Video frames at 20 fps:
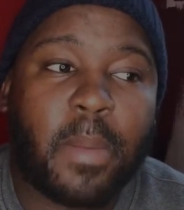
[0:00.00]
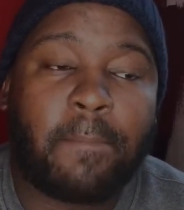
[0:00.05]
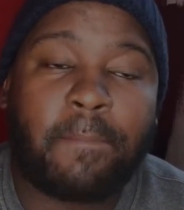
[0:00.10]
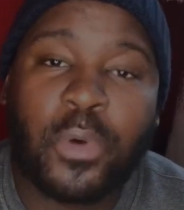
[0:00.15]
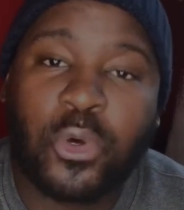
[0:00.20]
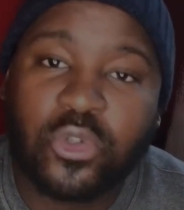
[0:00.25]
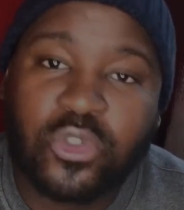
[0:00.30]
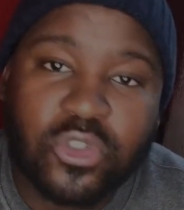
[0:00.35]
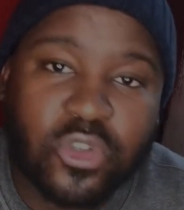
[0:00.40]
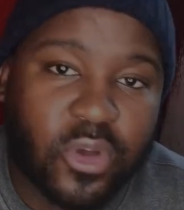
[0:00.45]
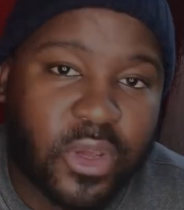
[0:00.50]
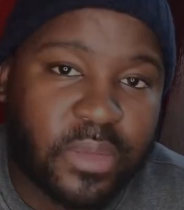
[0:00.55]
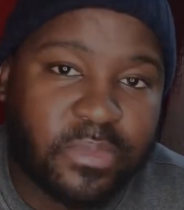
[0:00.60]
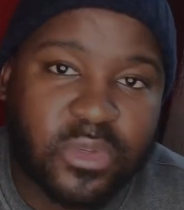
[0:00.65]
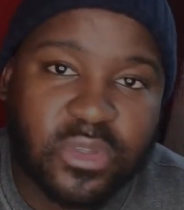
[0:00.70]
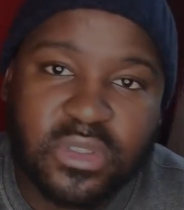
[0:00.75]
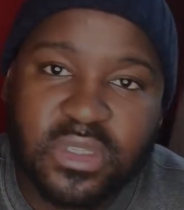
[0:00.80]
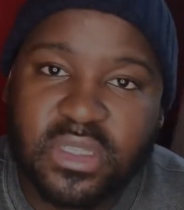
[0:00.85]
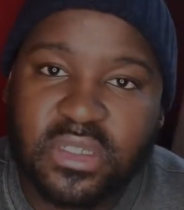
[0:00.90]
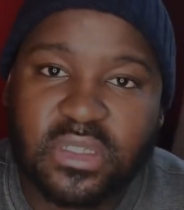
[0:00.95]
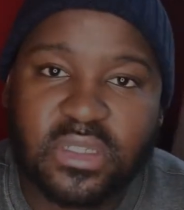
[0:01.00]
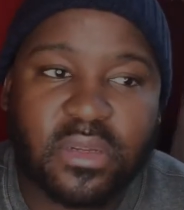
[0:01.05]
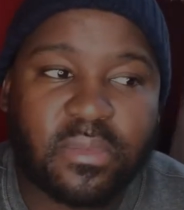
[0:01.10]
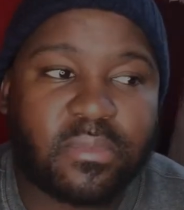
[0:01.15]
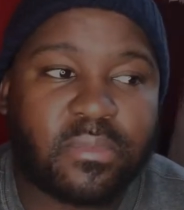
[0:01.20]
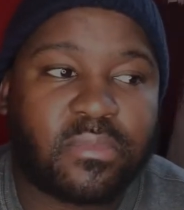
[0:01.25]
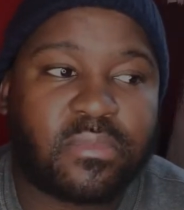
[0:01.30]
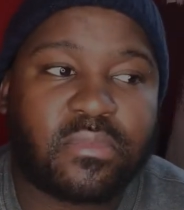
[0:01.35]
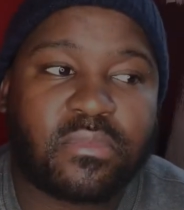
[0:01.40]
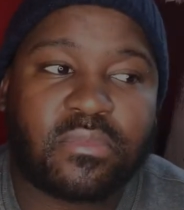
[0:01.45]
boost your immune
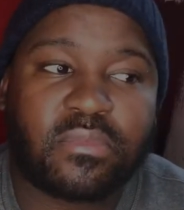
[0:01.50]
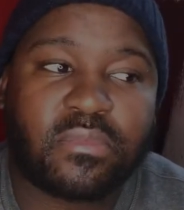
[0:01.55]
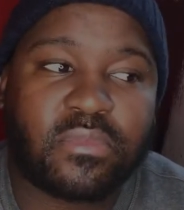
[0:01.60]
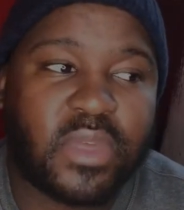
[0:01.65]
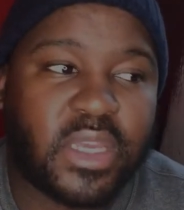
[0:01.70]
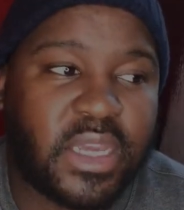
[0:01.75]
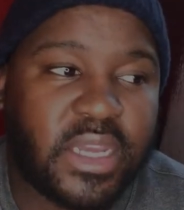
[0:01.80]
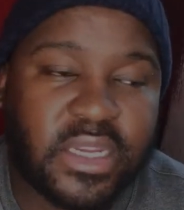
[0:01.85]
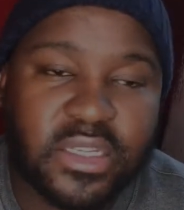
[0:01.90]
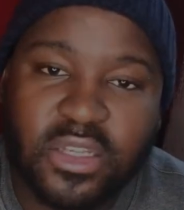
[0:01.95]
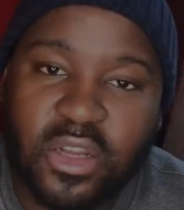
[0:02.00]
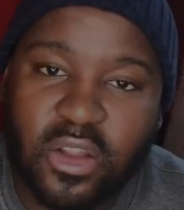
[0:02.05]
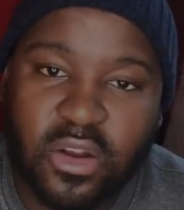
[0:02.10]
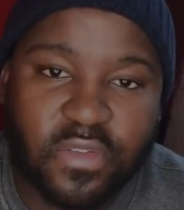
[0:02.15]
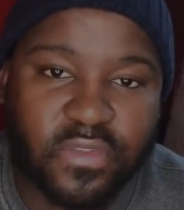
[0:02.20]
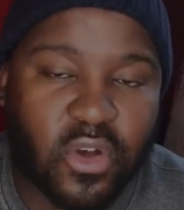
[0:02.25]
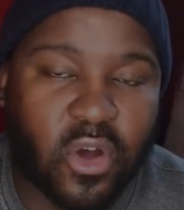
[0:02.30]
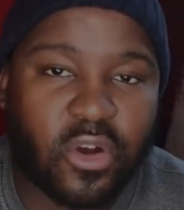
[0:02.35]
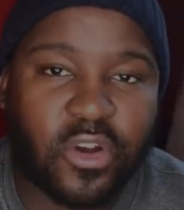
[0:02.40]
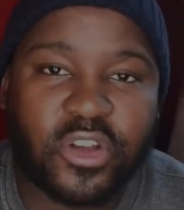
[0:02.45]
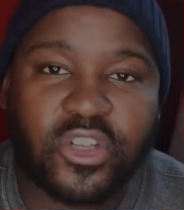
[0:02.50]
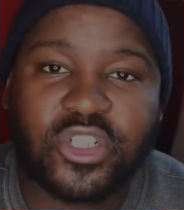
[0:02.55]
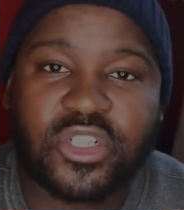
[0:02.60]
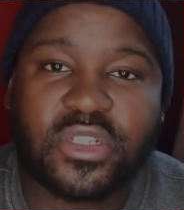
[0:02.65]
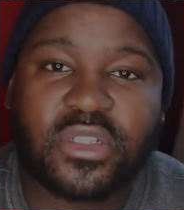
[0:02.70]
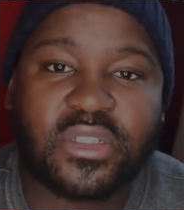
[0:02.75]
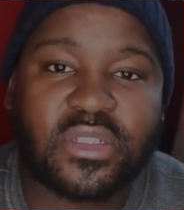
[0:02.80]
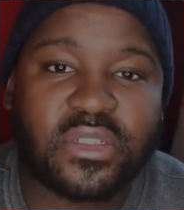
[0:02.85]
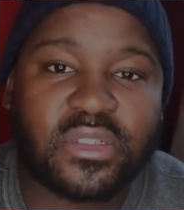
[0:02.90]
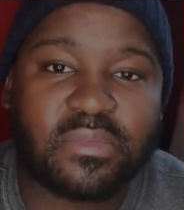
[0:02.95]
system, eat a lot of
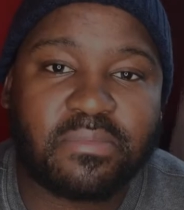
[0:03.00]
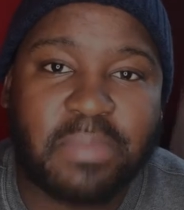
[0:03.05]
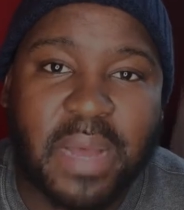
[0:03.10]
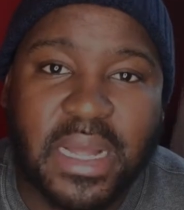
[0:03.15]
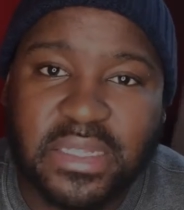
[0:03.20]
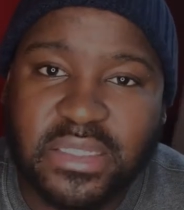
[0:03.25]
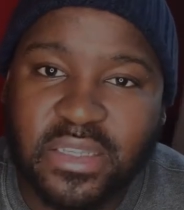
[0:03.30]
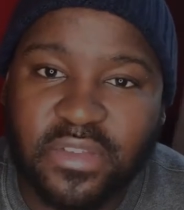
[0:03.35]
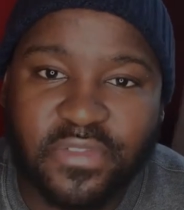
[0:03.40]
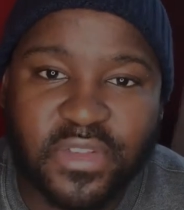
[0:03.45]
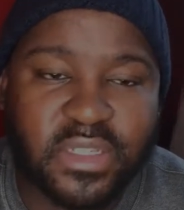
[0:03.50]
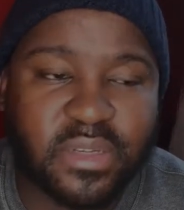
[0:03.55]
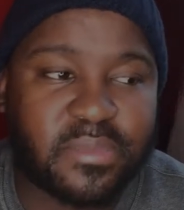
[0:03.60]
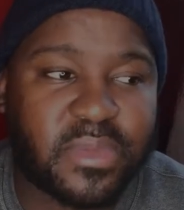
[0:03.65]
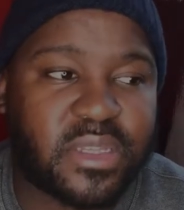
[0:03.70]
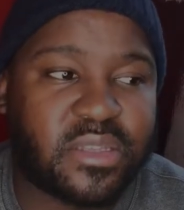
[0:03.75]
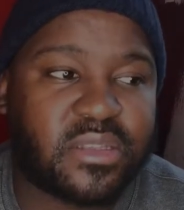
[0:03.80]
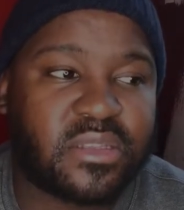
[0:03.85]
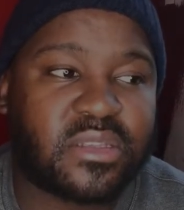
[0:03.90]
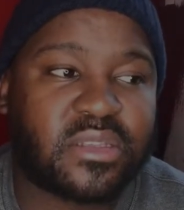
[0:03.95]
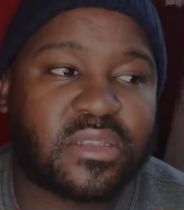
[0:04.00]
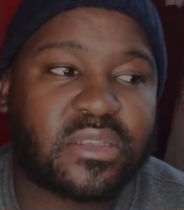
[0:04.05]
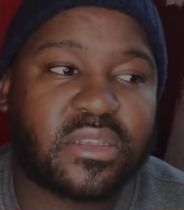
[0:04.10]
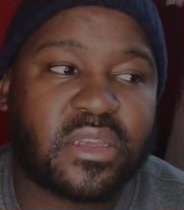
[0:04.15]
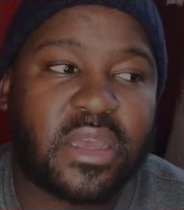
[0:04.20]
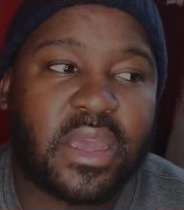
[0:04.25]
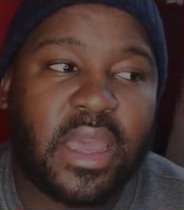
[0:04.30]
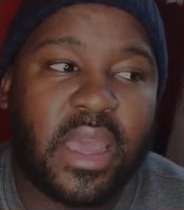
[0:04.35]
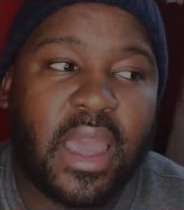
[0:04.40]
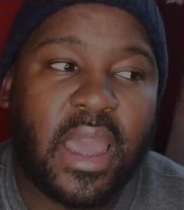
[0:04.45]
oranges, multivitamins,
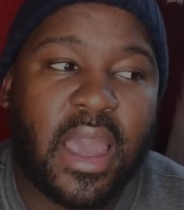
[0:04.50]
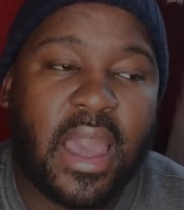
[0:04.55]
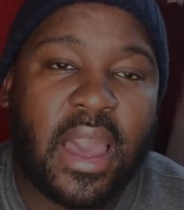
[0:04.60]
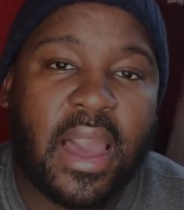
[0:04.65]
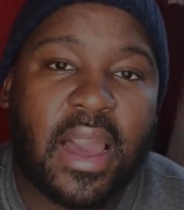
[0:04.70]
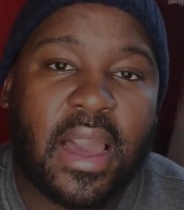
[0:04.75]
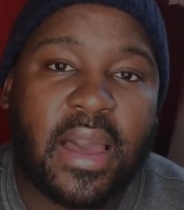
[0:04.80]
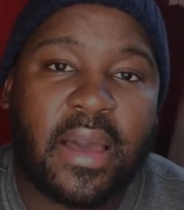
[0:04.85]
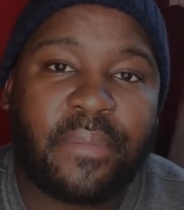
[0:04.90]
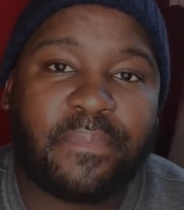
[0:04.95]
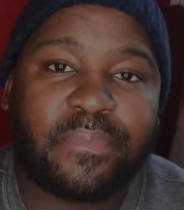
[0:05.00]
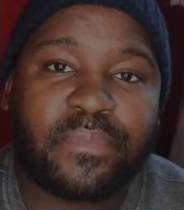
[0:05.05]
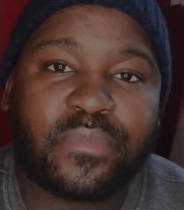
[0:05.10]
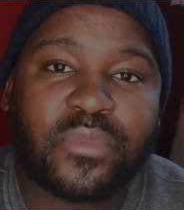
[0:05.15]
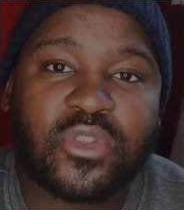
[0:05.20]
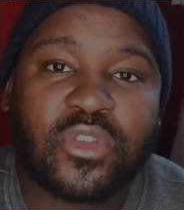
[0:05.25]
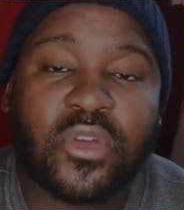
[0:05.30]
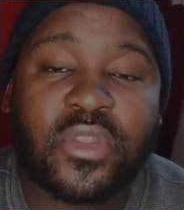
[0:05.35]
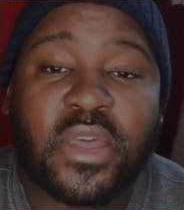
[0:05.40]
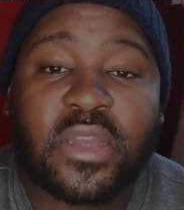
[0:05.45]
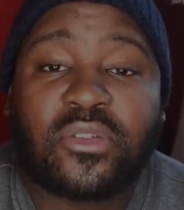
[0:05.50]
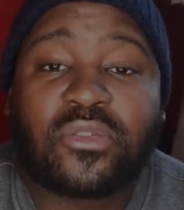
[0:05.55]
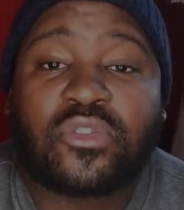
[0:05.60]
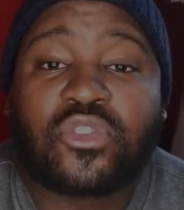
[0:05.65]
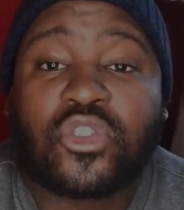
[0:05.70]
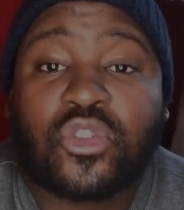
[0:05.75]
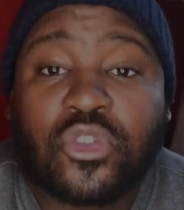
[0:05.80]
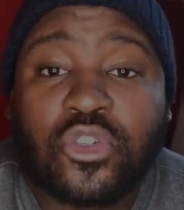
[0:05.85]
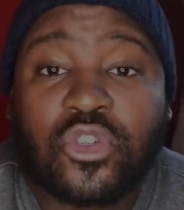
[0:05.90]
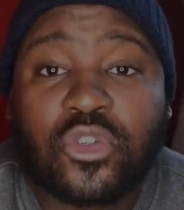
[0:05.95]
so that
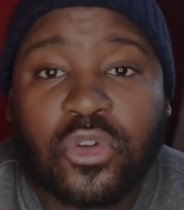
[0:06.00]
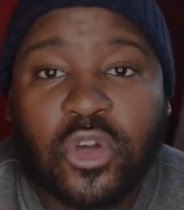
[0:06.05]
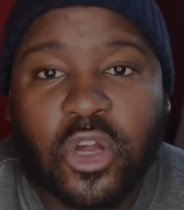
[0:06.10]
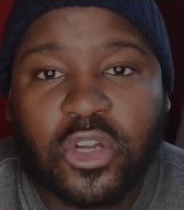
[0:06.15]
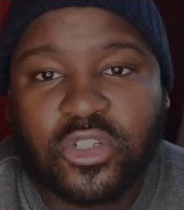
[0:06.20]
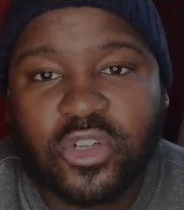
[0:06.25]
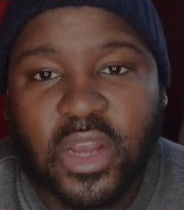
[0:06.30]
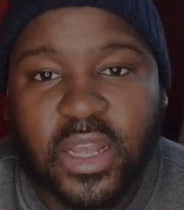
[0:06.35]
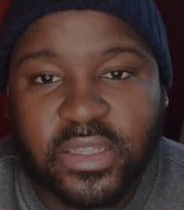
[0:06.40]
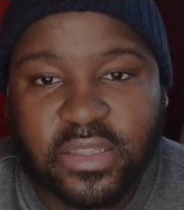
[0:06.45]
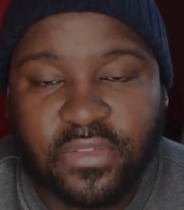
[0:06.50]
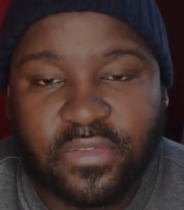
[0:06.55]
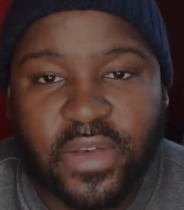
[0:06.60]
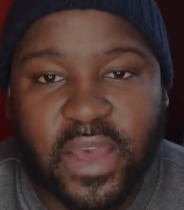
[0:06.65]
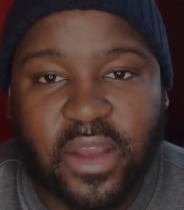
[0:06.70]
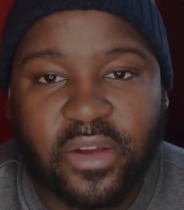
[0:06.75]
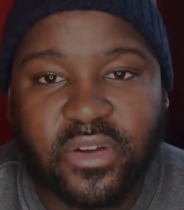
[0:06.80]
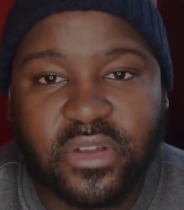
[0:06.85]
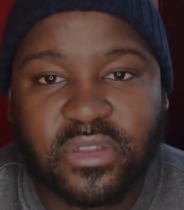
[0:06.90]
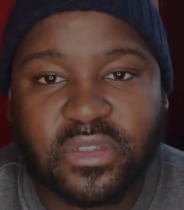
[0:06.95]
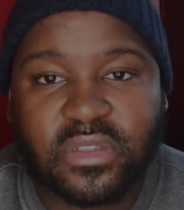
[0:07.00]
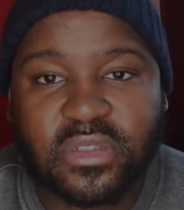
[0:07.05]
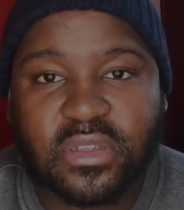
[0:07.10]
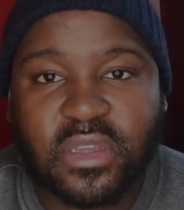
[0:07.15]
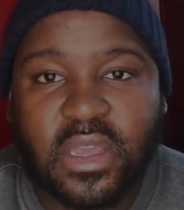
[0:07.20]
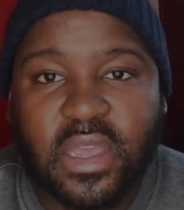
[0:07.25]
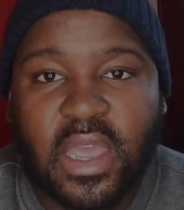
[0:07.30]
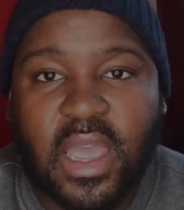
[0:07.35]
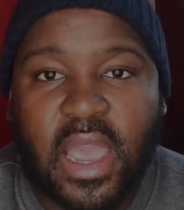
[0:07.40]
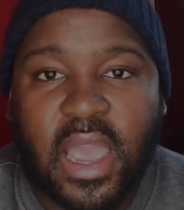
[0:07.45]
should you contract the virus,
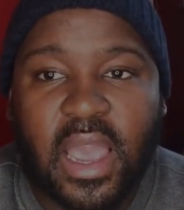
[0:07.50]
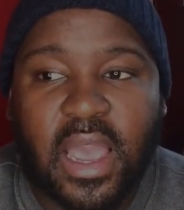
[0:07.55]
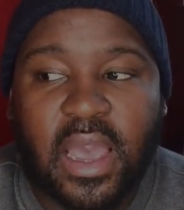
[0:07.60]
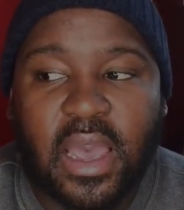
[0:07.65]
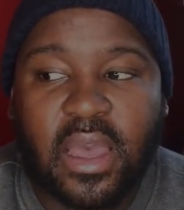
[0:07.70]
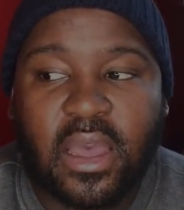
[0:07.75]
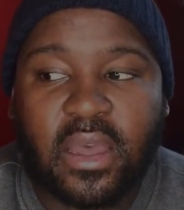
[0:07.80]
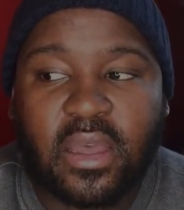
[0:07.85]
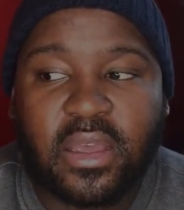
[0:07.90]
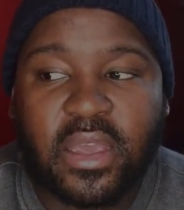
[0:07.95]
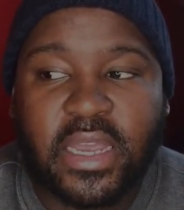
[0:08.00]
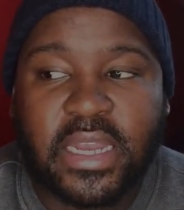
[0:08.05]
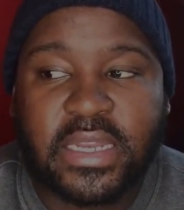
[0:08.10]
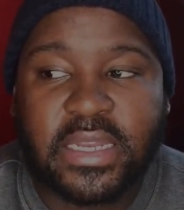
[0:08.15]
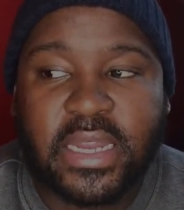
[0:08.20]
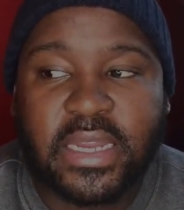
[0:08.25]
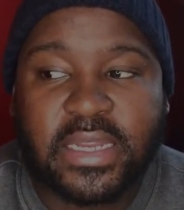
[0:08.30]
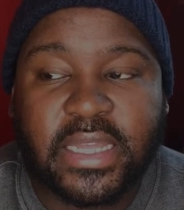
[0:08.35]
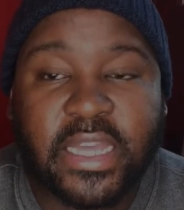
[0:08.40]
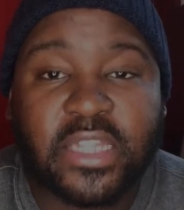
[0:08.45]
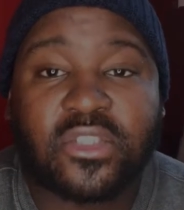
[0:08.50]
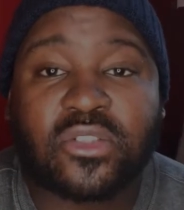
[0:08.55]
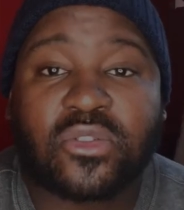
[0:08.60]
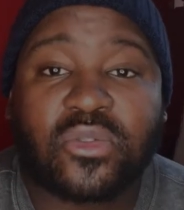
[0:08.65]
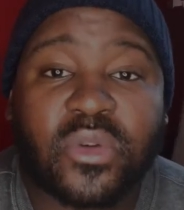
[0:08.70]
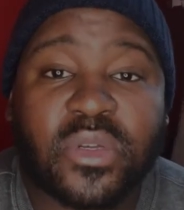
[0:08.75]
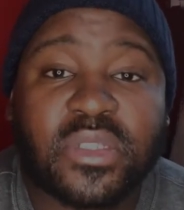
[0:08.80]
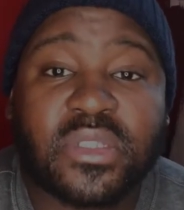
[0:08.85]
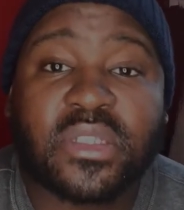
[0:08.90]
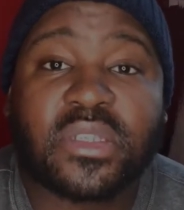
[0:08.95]
it gets to
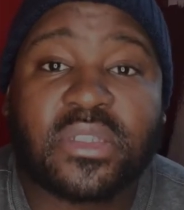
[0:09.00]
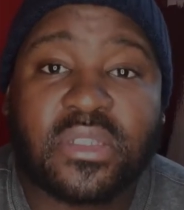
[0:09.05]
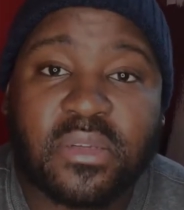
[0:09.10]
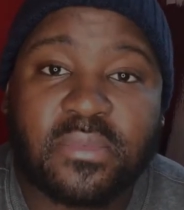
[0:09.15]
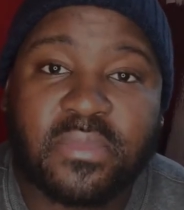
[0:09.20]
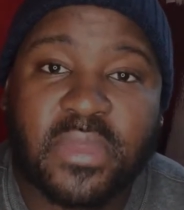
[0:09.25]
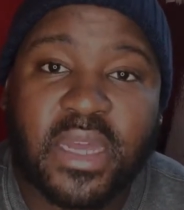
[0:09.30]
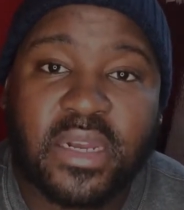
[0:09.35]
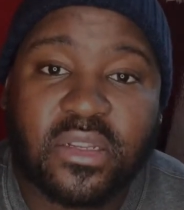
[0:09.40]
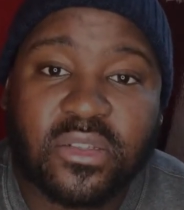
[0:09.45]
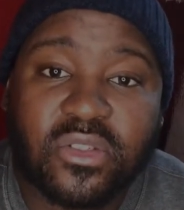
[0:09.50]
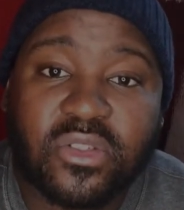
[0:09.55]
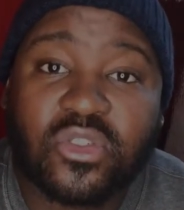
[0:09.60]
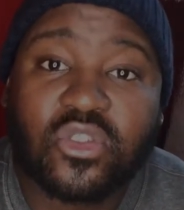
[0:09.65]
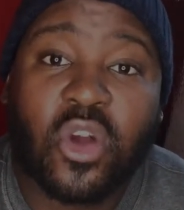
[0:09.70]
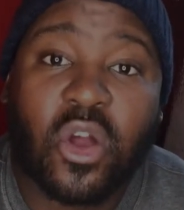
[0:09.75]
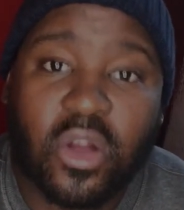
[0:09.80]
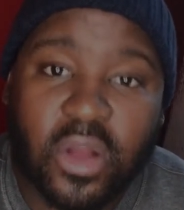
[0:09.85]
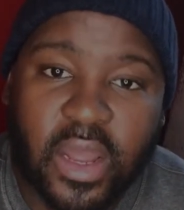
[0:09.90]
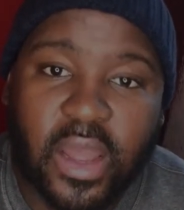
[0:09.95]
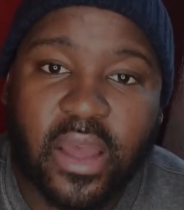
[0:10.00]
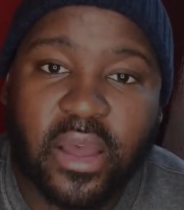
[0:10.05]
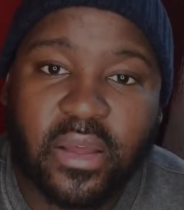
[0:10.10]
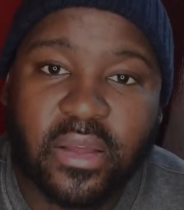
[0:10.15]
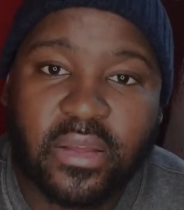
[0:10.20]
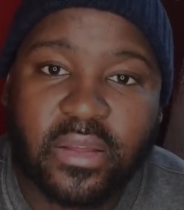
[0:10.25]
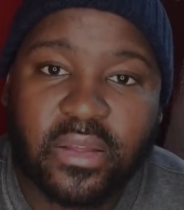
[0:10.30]
a system that is stronger.